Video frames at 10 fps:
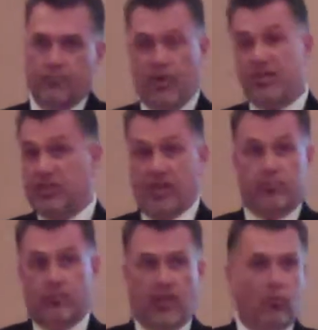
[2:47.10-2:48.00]
budget.
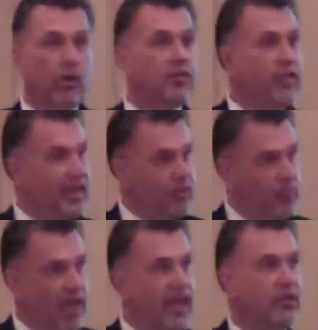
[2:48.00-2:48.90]
And whether they
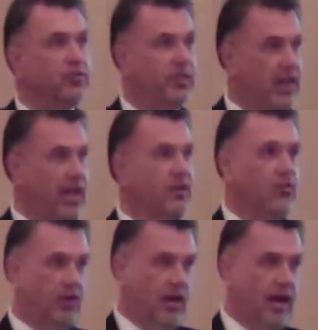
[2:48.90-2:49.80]
can pay you today
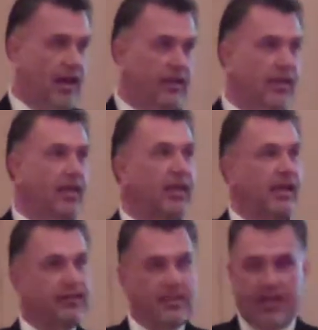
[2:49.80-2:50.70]
or not,
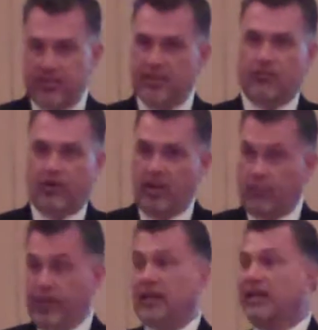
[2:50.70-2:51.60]
it takes a different
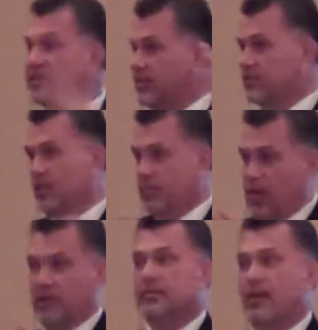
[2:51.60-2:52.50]
element. At least it's going to
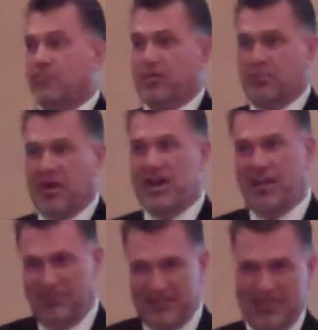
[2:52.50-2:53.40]
be on top of the
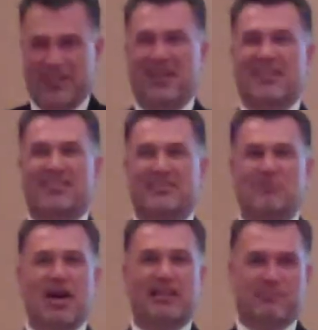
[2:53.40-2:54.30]
pile and not on the
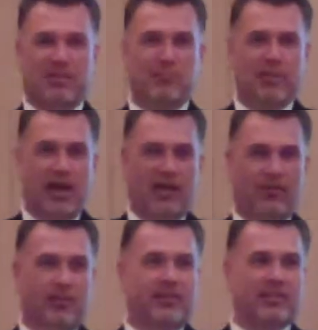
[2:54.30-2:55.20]
bottom of the pile.
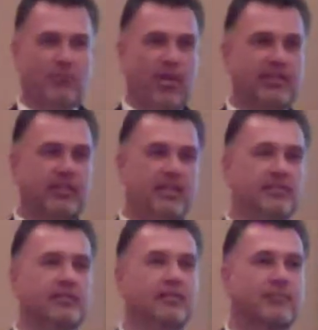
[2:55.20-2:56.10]
That makes
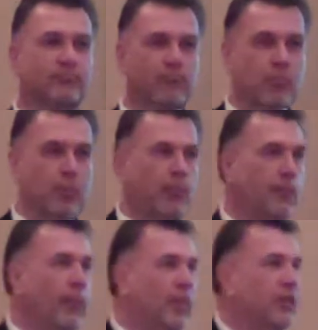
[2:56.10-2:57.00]
sense?
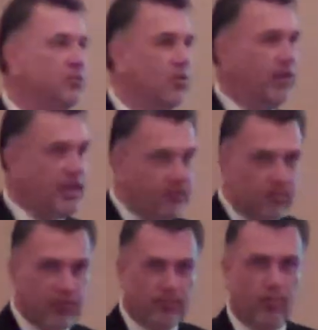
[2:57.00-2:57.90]
So if
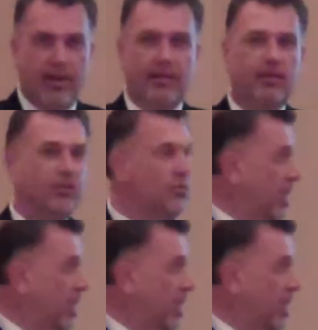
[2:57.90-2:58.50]
you have a way to do